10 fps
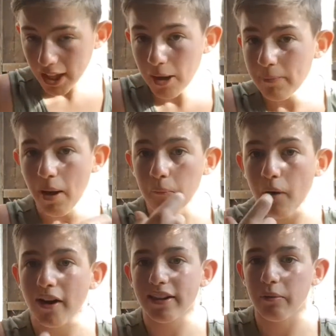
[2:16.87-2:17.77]
about
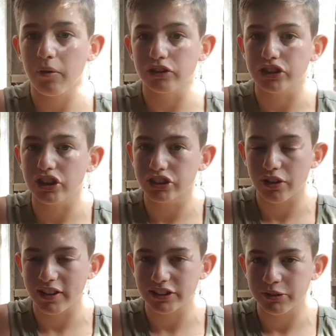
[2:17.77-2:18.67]
why there was so
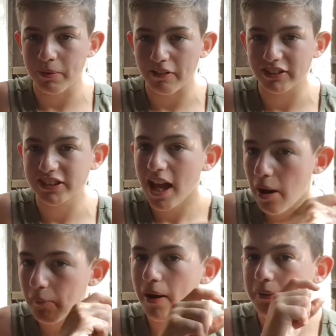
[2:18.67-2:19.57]
little berries
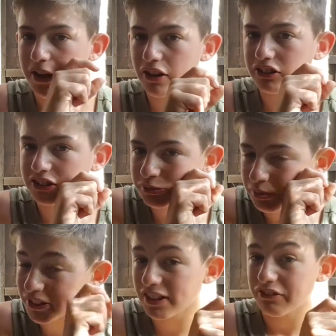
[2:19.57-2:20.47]
and where we looked
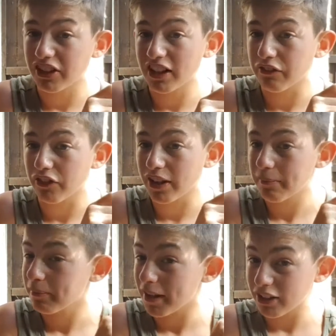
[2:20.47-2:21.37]
specifically for
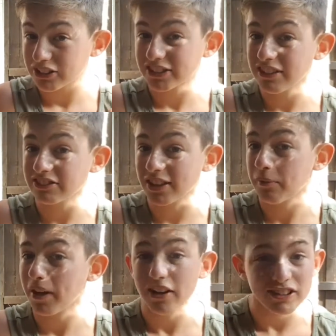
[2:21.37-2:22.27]
them, because seriously,
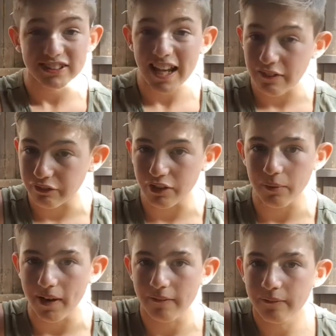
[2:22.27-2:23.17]
we looked
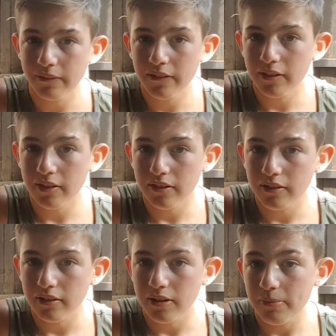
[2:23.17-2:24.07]
everywhere.
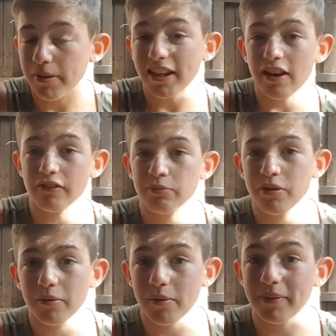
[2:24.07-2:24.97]
But the other
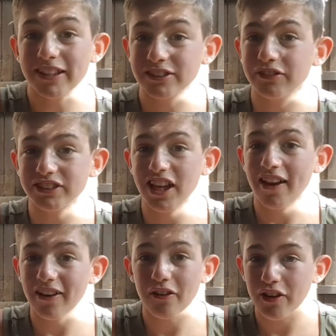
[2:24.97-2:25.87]
problem is obviously I
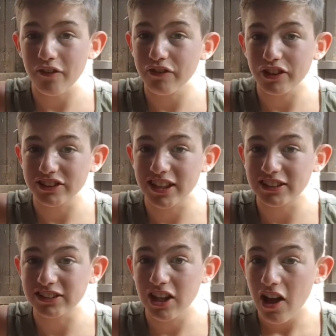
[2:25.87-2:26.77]
got no
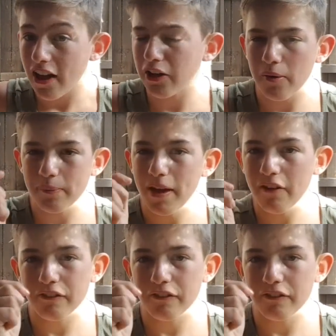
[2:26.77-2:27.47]
footage. I got a bit of